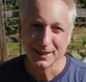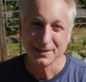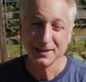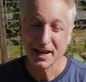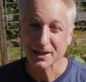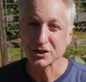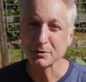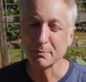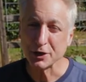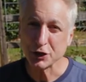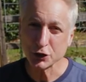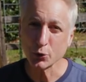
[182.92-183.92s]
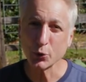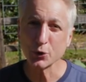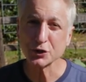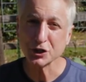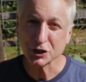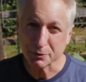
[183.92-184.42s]
Next, be sure
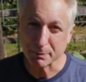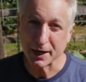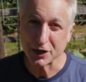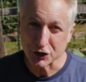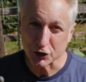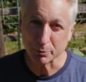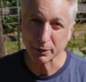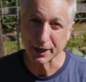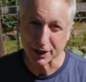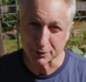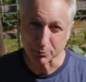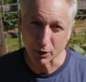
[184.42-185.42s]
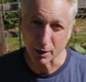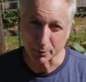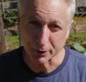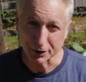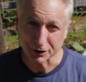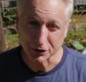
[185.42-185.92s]
to space your plants
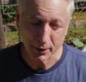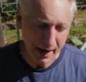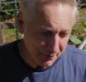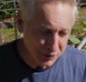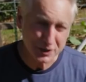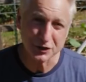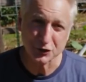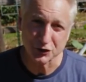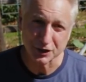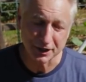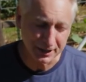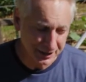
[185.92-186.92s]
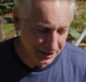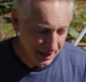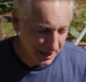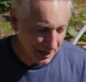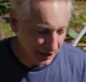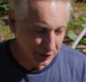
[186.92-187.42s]
properly. So after you get your seedlings
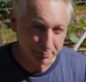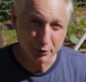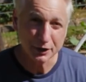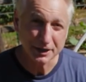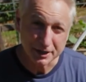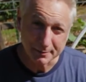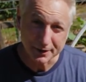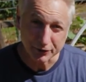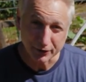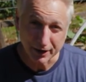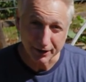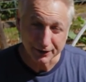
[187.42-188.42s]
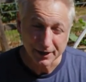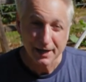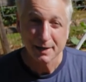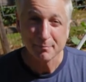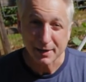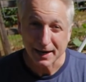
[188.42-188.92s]
and you're putting them in the ground,
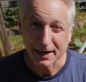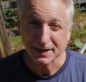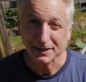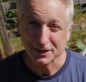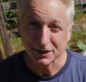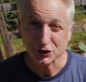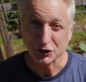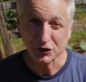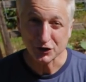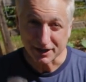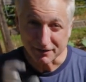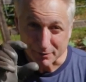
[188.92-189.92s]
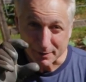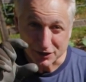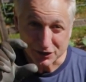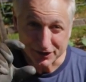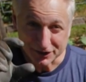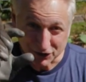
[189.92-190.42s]
pay attention to the
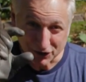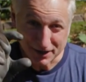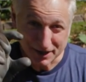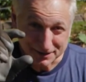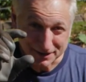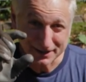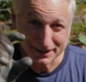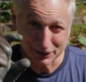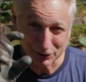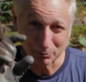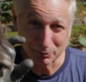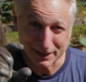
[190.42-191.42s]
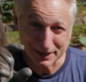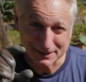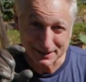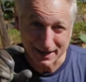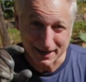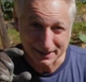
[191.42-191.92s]
information that's on that tiny little plant
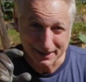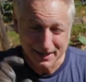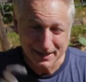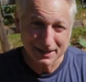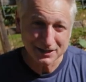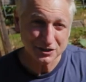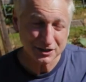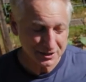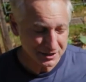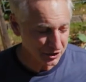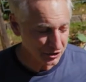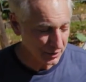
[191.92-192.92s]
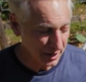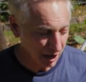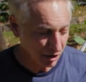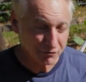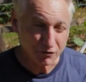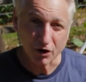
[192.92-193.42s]
tag. It's going to tell you
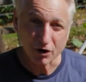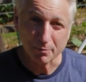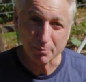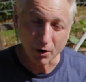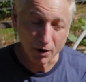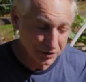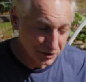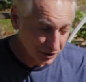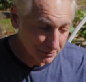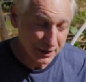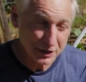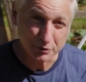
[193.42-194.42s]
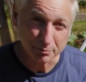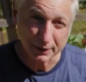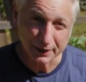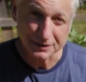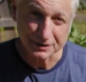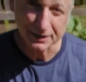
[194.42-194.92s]
how far apart to space your plants